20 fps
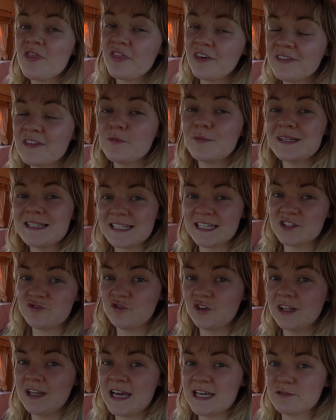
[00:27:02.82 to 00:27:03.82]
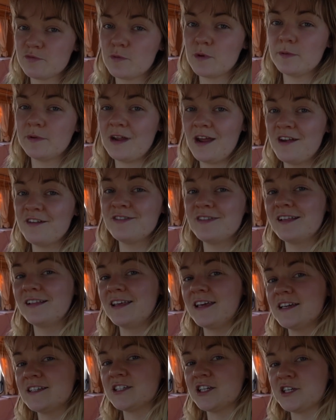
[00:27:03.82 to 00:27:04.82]
thing that we did realise when we were in the
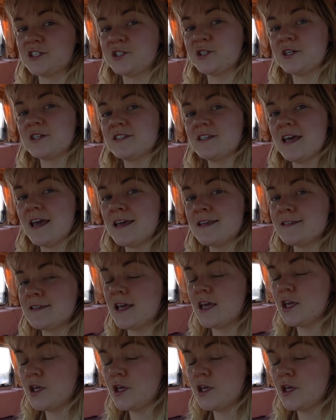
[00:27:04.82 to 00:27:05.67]
Lake District is